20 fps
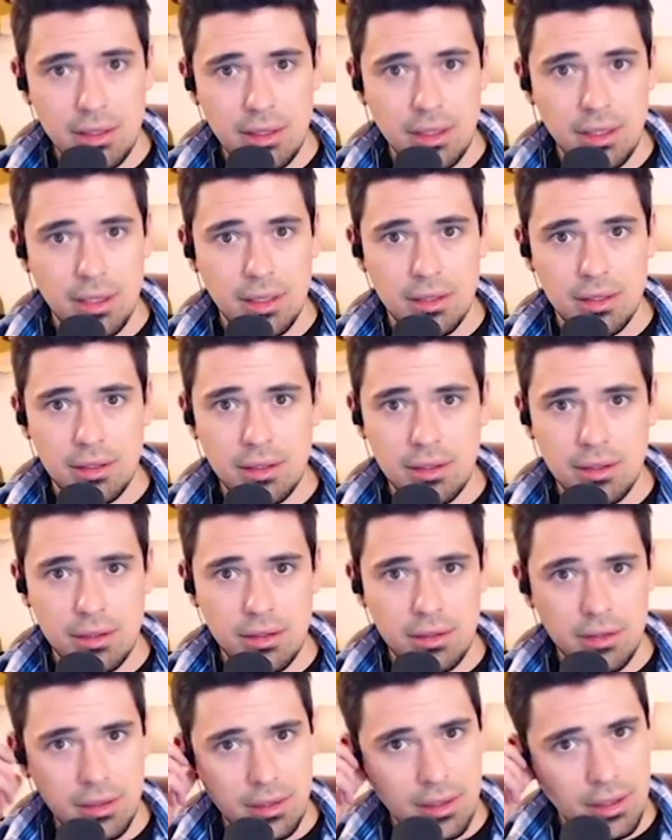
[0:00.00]

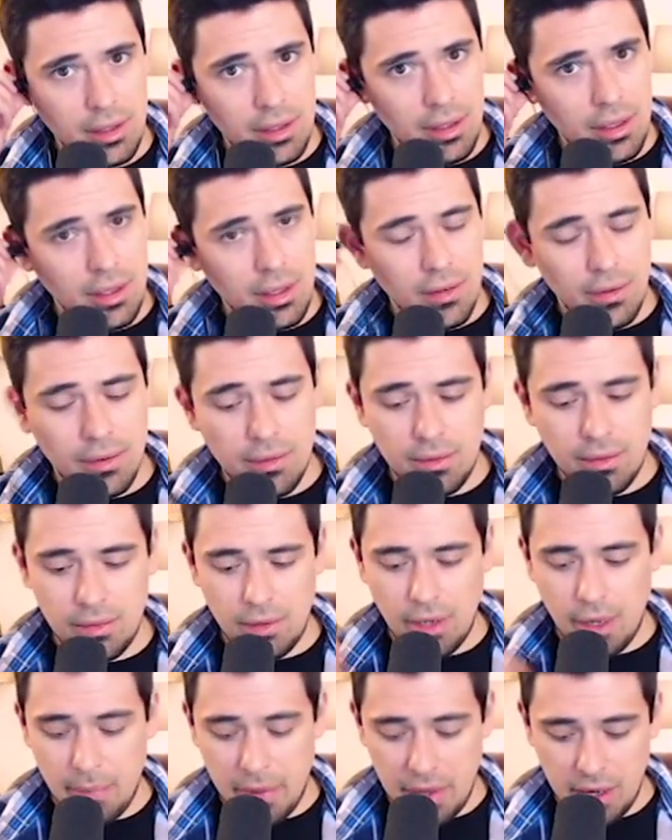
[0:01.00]
it's
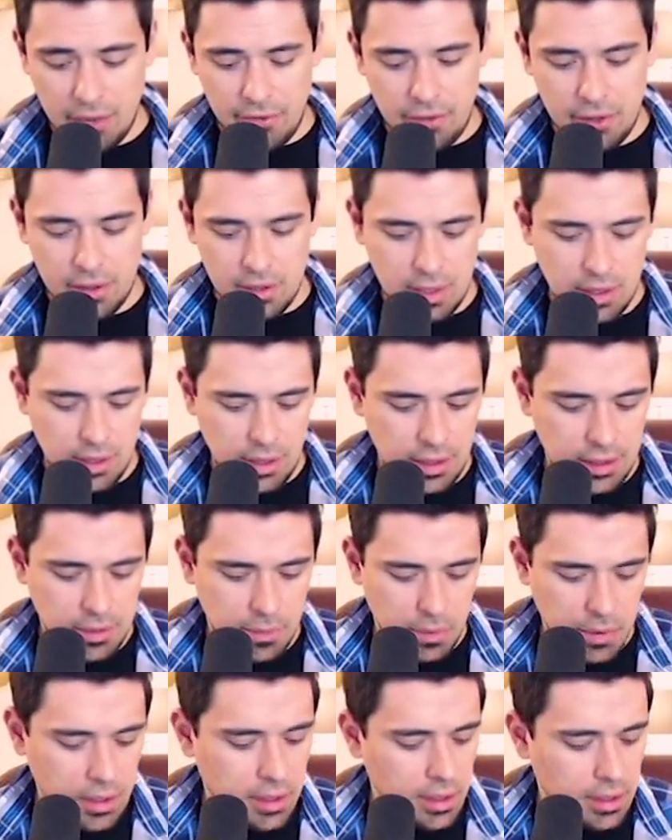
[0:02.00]
a benefit to these
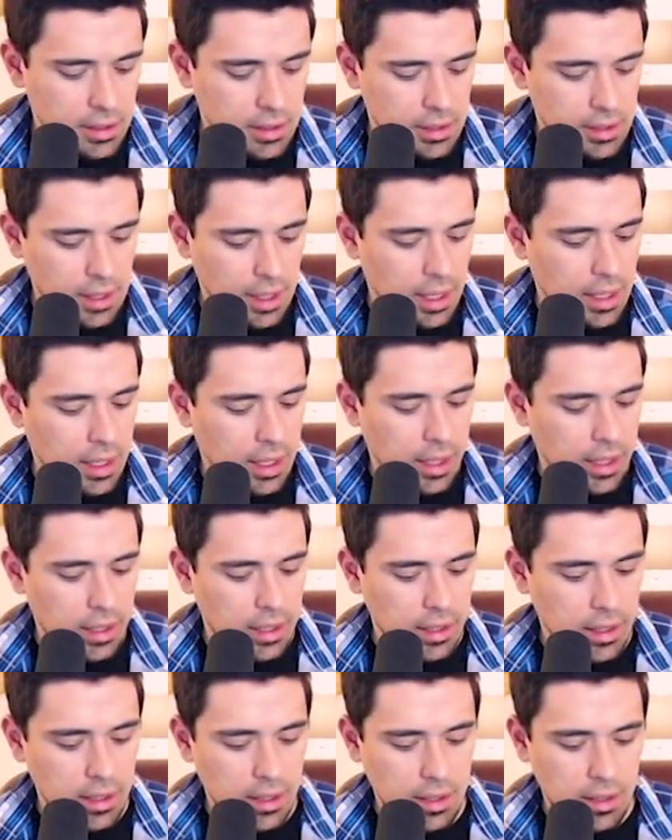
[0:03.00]
because
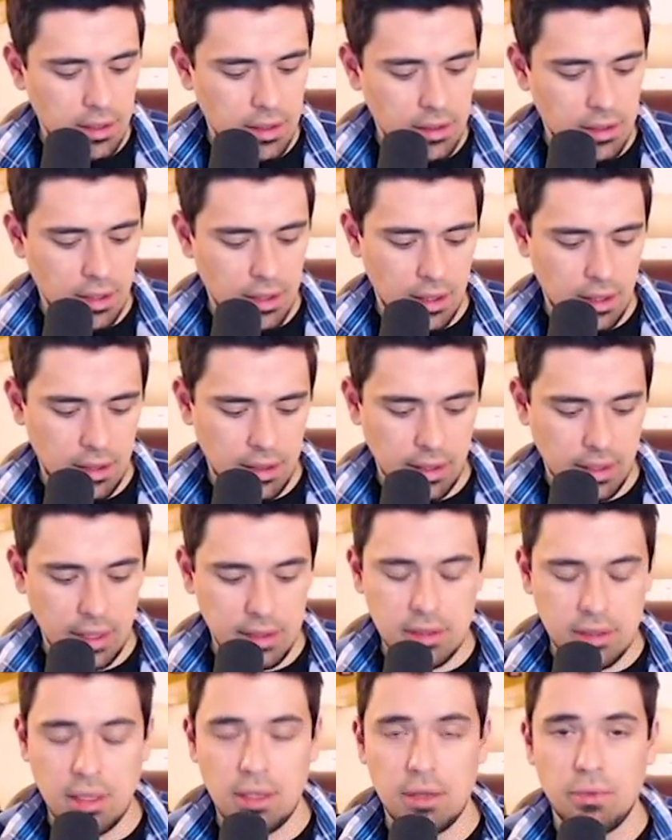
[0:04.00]
like I
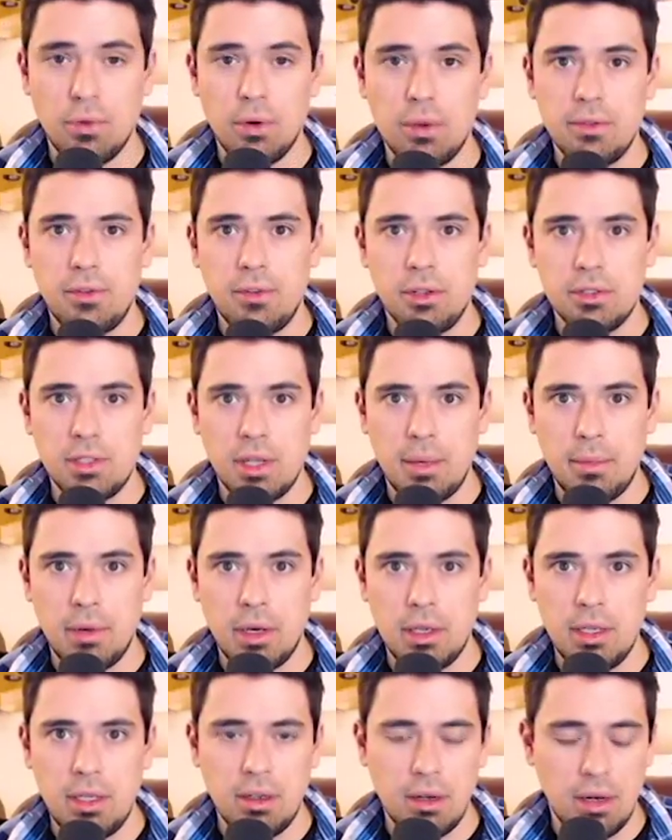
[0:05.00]
said, if one falls out of my
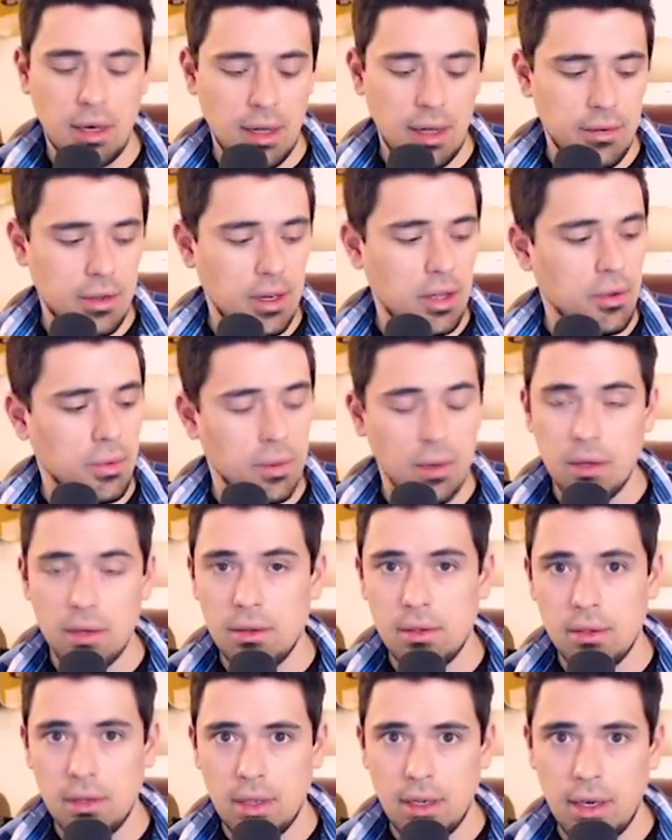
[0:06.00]
ear, I have another one
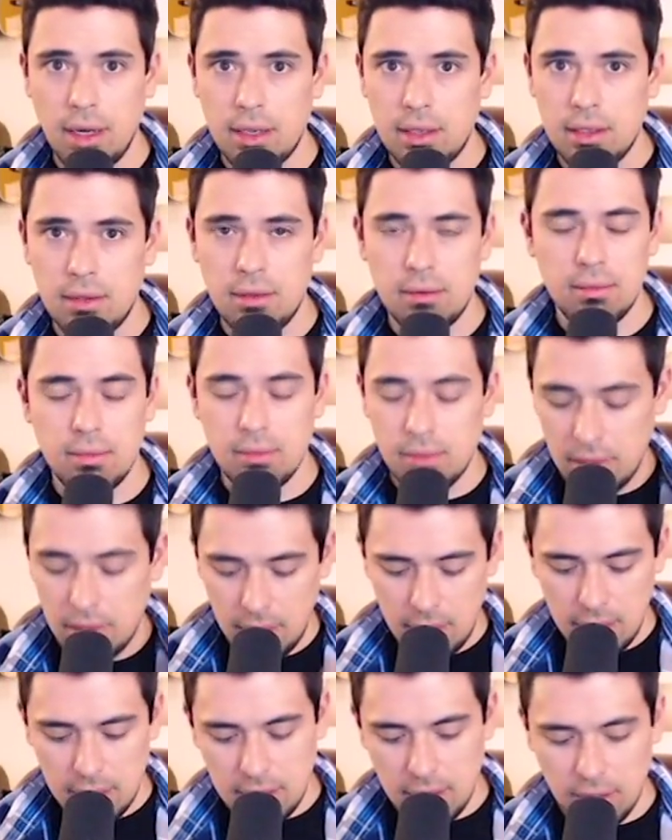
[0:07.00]
that I can.
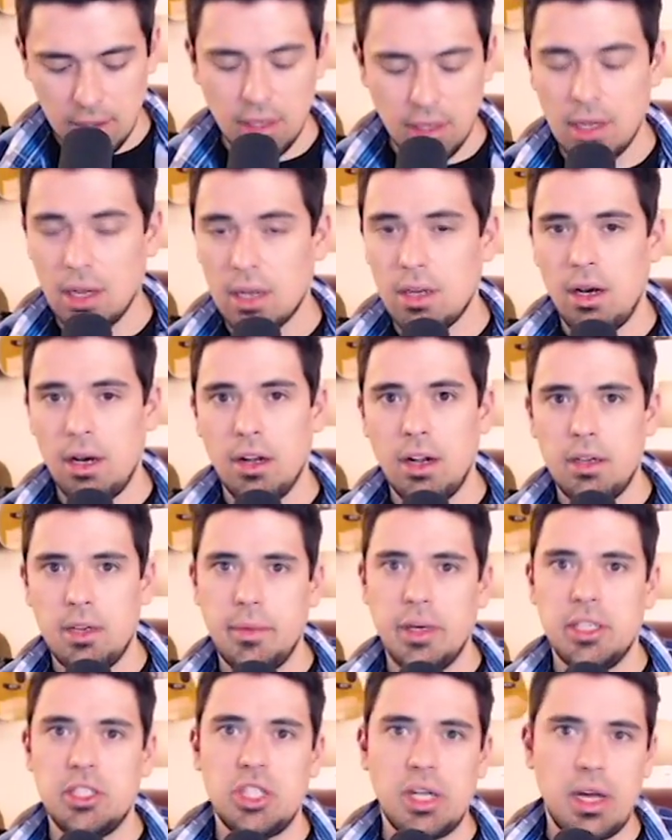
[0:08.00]
It's either gonna get caught onto
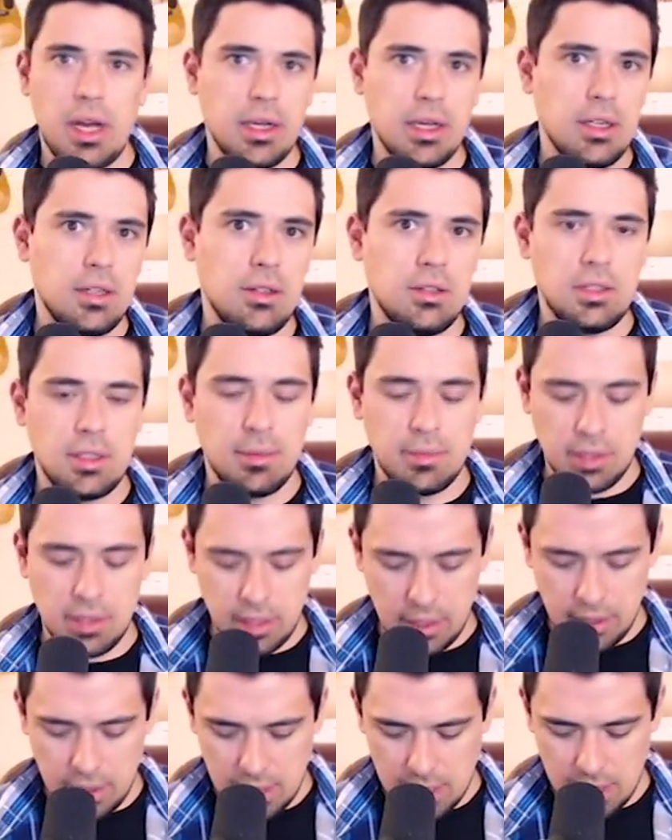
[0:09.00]
my jacket or something
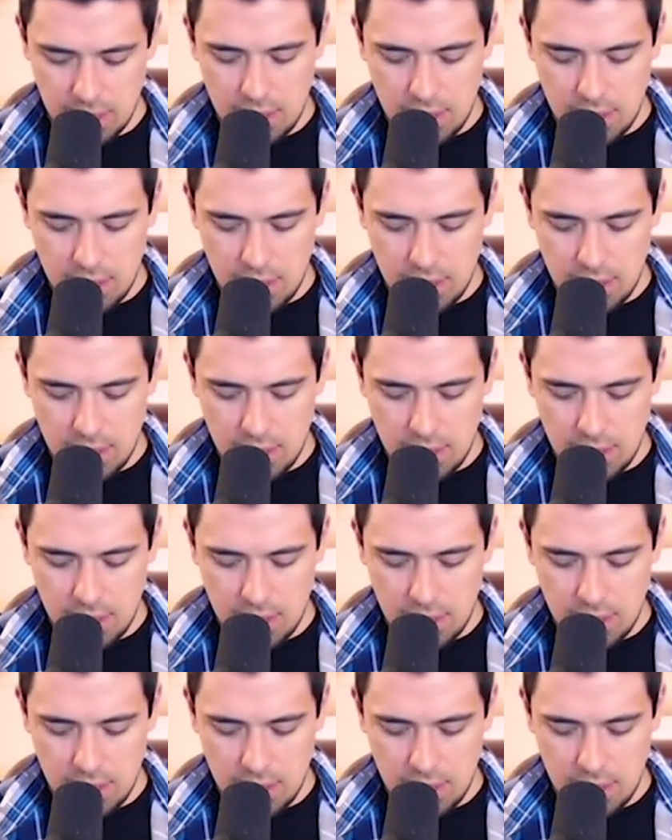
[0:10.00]
like that.